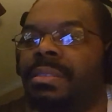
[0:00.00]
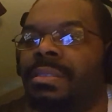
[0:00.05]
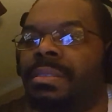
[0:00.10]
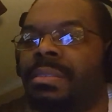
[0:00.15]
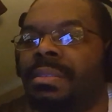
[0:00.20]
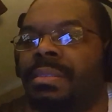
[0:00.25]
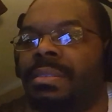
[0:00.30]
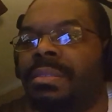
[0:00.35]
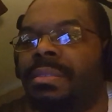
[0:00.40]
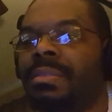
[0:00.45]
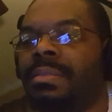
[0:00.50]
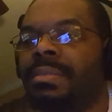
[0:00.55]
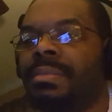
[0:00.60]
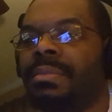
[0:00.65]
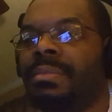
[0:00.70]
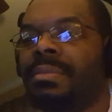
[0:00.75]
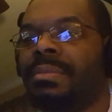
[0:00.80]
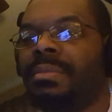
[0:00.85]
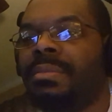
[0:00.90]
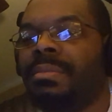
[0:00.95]

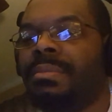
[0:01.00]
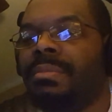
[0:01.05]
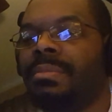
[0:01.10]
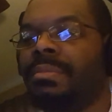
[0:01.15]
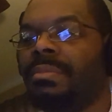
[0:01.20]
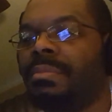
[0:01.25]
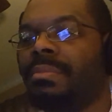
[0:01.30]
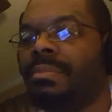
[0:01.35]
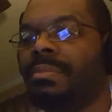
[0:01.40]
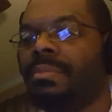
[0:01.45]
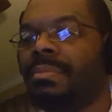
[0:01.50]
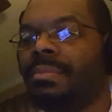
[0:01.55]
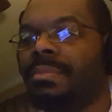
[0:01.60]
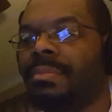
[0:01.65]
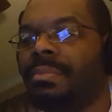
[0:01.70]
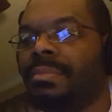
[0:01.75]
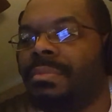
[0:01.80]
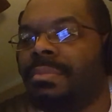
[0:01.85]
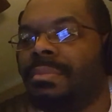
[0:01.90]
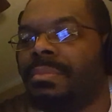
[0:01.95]

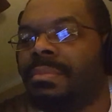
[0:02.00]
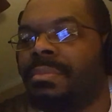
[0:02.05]
No one is speaking in this clip.